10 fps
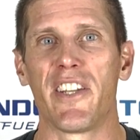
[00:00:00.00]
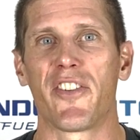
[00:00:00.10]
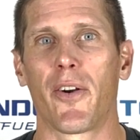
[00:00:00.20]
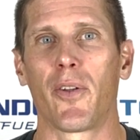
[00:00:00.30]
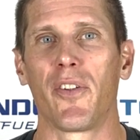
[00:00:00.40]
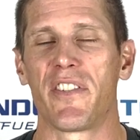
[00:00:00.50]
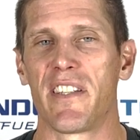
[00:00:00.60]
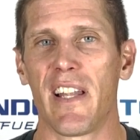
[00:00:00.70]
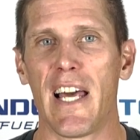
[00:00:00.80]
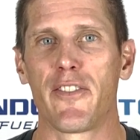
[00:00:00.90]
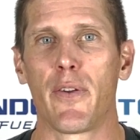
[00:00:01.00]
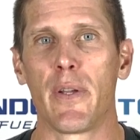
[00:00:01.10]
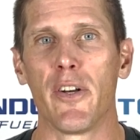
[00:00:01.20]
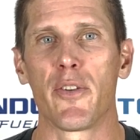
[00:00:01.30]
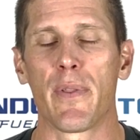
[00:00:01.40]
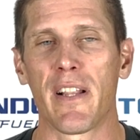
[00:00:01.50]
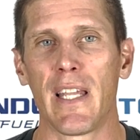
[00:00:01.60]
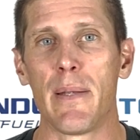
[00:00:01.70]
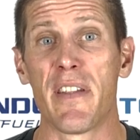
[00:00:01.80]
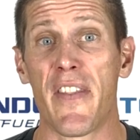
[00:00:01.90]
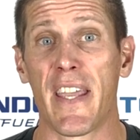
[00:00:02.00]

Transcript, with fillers: circles these last few years with claims that they